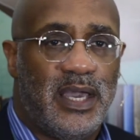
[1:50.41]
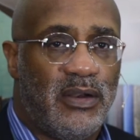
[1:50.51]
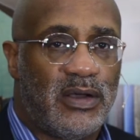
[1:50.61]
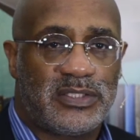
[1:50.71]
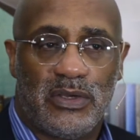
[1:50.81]
And
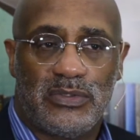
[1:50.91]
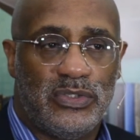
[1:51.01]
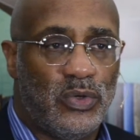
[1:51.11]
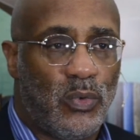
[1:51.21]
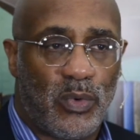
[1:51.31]
also to
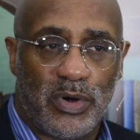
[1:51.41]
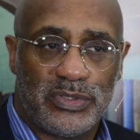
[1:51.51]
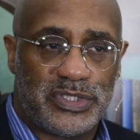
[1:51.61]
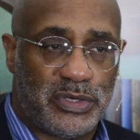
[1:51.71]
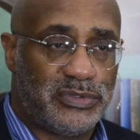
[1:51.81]
do a
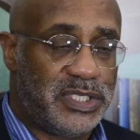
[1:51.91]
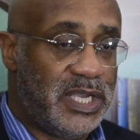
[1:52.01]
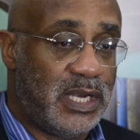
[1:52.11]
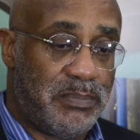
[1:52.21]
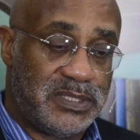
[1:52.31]
word search
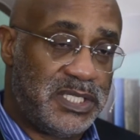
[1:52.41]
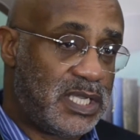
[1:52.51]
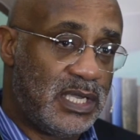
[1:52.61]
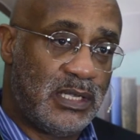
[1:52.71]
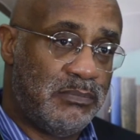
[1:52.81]
in a
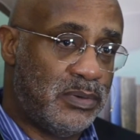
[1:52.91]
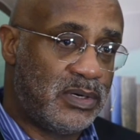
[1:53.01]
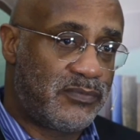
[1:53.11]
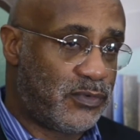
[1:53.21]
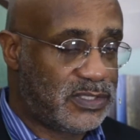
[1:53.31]
particular
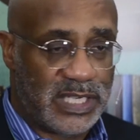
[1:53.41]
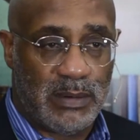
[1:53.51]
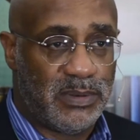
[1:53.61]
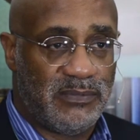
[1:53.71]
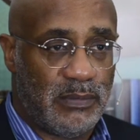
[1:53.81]
book. For
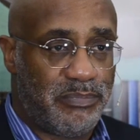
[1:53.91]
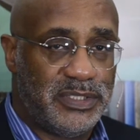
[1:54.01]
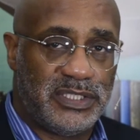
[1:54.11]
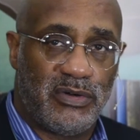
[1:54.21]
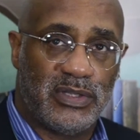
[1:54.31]
example, if I'm
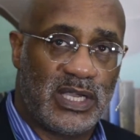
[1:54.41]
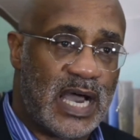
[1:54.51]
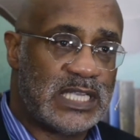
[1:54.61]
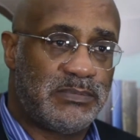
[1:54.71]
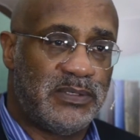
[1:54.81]
preaching on the
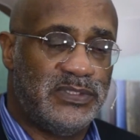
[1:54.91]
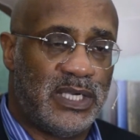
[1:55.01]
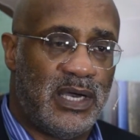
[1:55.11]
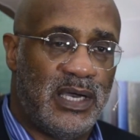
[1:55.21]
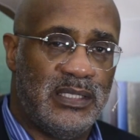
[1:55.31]
Gospel of
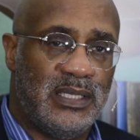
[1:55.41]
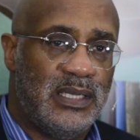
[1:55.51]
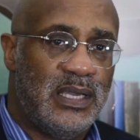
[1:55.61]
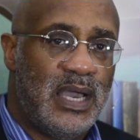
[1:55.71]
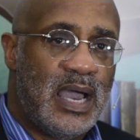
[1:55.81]
John,
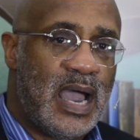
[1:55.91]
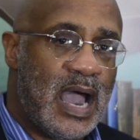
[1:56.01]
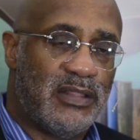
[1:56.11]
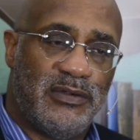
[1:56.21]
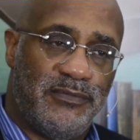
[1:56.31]

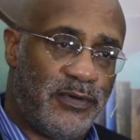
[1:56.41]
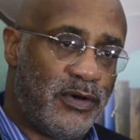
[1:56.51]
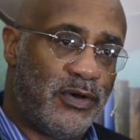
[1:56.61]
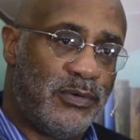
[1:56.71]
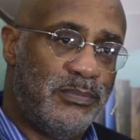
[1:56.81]
how the
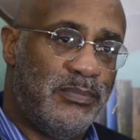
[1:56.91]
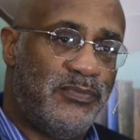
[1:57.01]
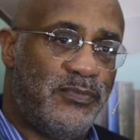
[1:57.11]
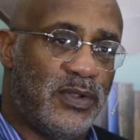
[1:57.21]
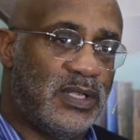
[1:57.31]
verb
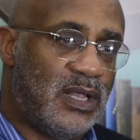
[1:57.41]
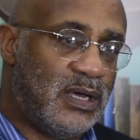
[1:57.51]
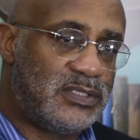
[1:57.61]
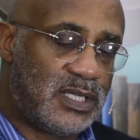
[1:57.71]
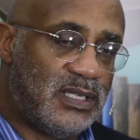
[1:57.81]
for
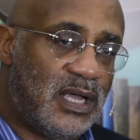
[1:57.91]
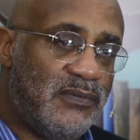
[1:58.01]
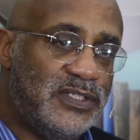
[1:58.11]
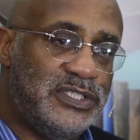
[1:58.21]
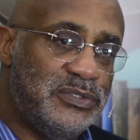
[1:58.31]
love, to
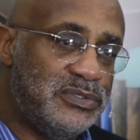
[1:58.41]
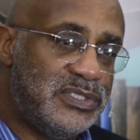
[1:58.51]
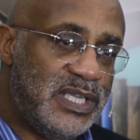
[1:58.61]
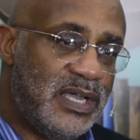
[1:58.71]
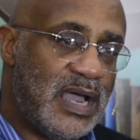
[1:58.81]
love is
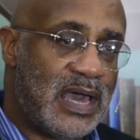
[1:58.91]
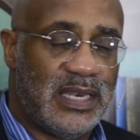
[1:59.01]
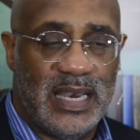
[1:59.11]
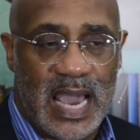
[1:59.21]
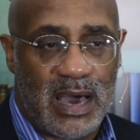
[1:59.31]
used there, how
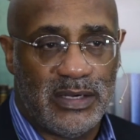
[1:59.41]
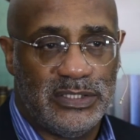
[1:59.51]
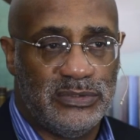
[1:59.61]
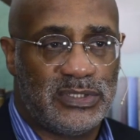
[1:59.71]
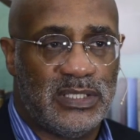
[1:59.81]
the noun
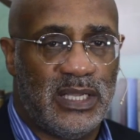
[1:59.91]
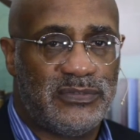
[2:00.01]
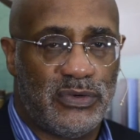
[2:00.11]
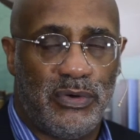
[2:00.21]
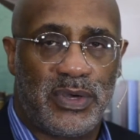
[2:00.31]
is used to
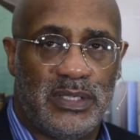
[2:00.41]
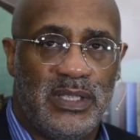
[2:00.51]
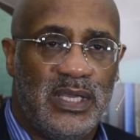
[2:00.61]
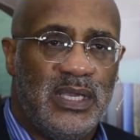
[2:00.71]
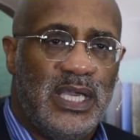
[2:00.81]
love, so
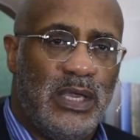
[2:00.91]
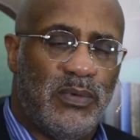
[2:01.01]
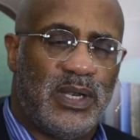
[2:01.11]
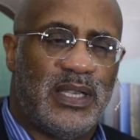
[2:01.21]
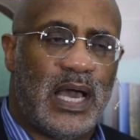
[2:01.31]
it
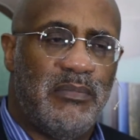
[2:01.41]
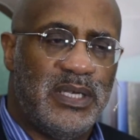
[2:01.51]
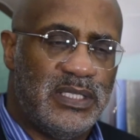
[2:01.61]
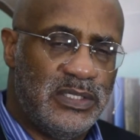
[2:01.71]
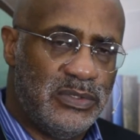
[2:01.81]
would allow
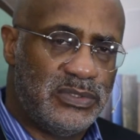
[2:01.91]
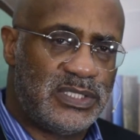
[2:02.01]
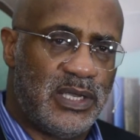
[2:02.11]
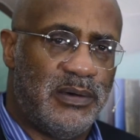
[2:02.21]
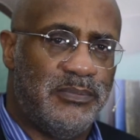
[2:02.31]
me to do
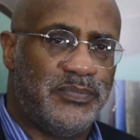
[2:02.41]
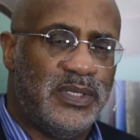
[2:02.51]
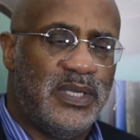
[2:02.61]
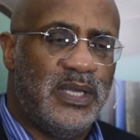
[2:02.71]
some